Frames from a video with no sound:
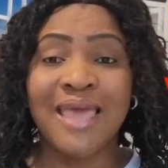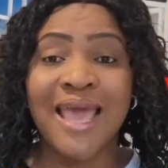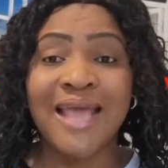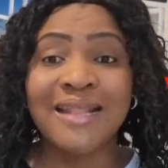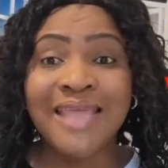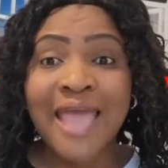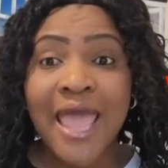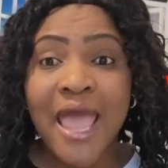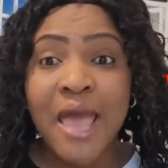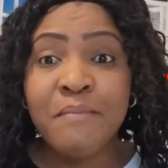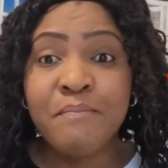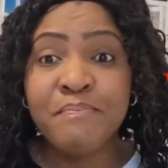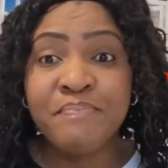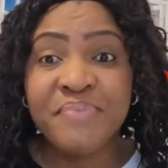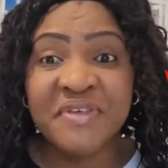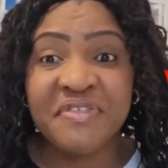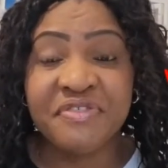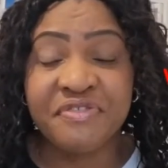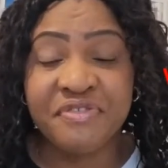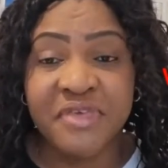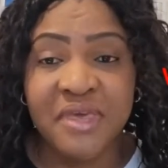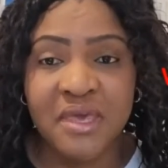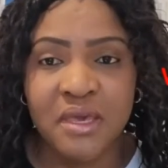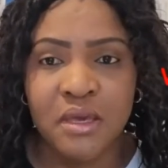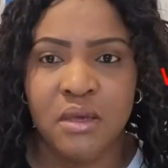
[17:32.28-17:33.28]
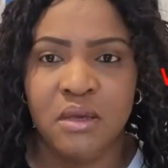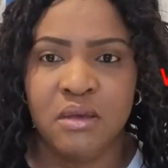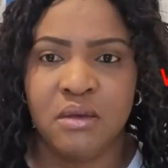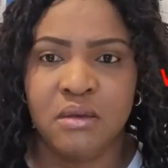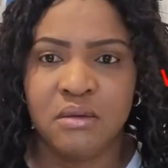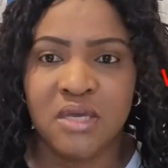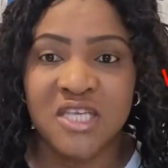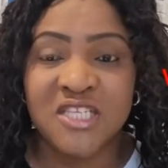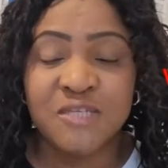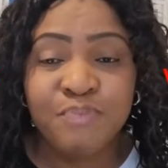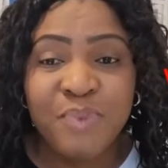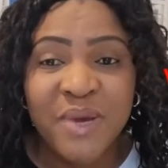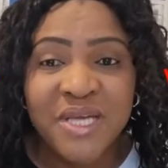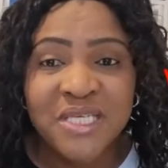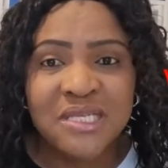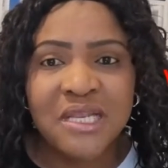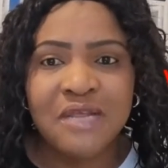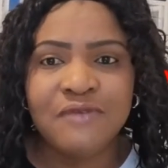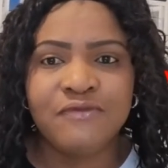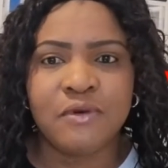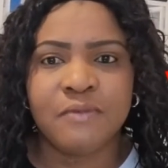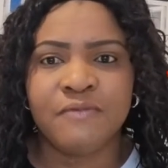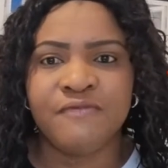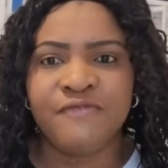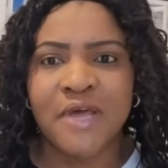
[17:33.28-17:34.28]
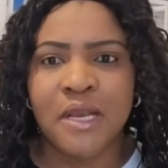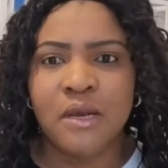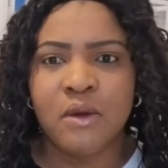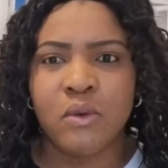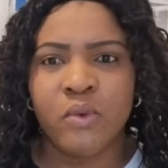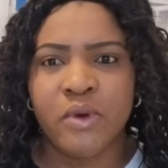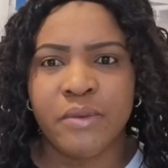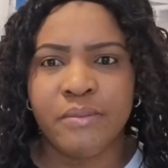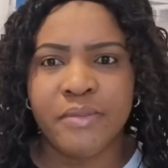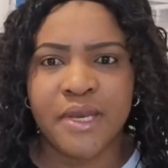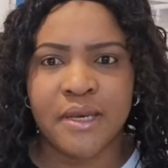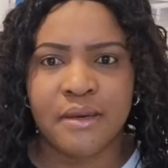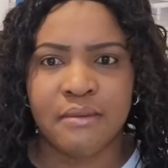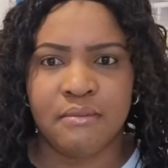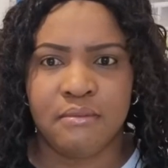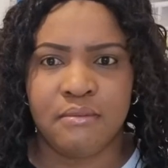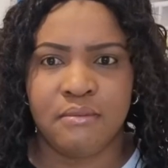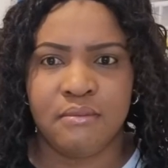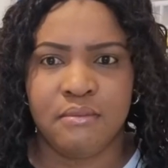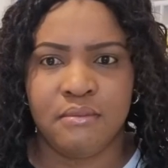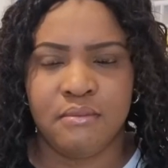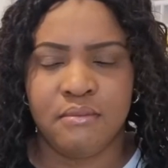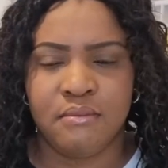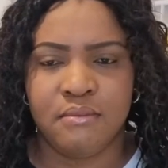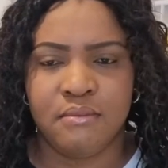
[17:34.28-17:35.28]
Get empathy, especially from fellow women.